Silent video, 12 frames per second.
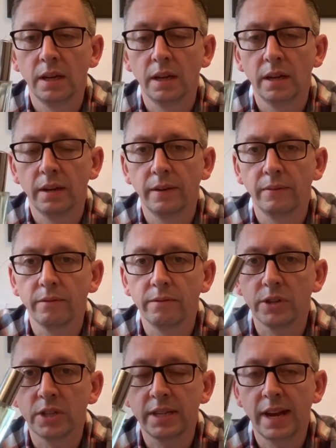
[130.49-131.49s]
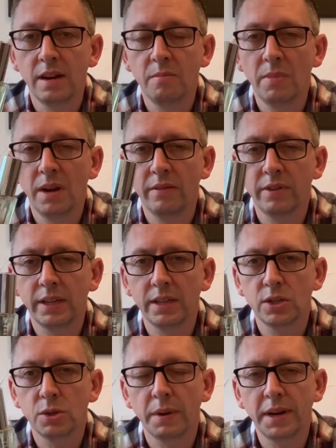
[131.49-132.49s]
Yeah, for 10 ml I think
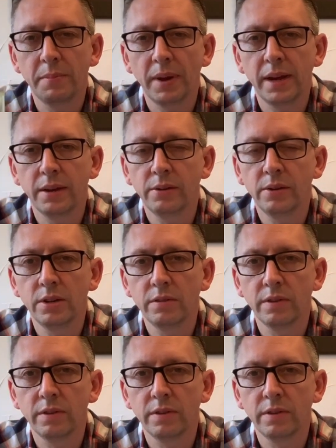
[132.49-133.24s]
it's 20 pound.